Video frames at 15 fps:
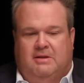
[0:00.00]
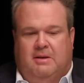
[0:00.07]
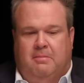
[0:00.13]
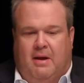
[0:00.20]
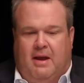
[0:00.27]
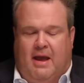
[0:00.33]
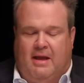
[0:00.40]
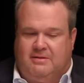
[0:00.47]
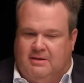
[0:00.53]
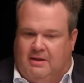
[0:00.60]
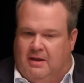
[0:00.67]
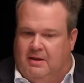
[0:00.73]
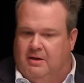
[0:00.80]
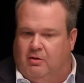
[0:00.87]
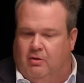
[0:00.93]
tip my hats
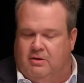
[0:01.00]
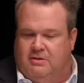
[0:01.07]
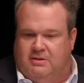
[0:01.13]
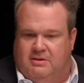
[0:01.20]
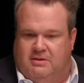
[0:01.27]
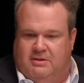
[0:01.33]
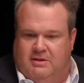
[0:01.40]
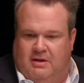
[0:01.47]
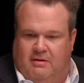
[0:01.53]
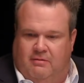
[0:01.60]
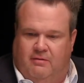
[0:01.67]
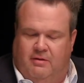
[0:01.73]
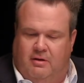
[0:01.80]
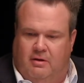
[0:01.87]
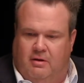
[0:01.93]
again to Chris and
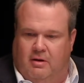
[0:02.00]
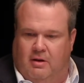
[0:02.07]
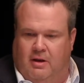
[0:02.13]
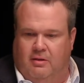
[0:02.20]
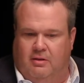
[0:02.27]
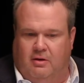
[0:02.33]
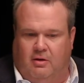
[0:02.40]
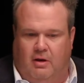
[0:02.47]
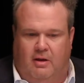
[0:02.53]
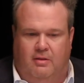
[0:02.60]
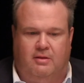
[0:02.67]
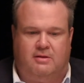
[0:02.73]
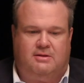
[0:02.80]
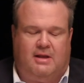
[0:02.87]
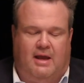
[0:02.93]
Steve and and the and
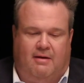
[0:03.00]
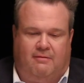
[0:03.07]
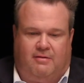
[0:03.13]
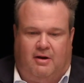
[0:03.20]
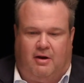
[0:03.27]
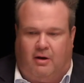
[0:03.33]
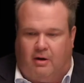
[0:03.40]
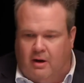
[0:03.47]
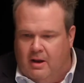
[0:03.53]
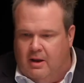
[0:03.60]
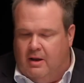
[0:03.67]
the staff there